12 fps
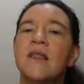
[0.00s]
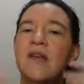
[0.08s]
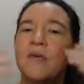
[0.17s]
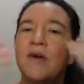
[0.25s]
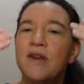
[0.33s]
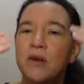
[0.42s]
they
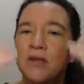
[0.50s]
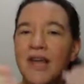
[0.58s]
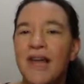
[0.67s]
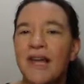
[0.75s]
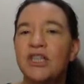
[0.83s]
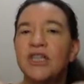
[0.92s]
were not
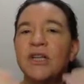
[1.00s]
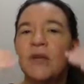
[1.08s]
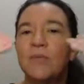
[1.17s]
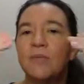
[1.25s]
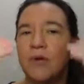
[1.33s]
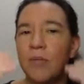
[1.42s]

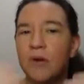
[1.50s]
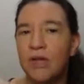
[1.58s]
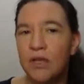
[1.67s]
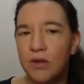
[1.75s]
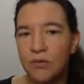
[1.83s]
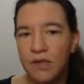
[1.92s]
actually
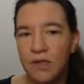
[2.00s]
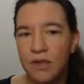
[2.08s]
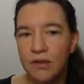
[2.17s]
properly using